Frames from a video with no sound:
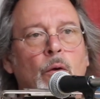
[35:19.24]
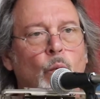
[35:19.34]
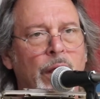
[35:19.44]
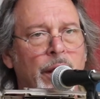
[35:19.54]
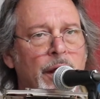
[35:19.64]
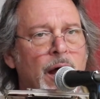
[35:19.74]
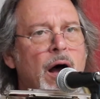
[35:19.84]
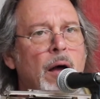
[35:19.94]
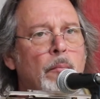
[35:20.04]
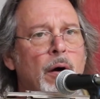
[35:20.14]
when
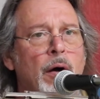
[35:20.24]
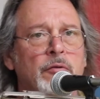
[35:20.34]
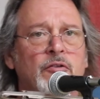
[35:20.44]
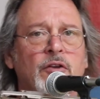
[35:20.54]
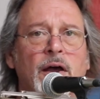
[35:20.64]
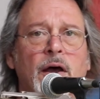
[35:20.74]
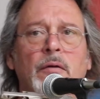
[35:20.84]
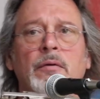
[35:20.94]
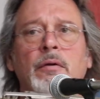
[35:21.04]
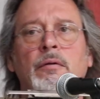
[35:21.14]
I march down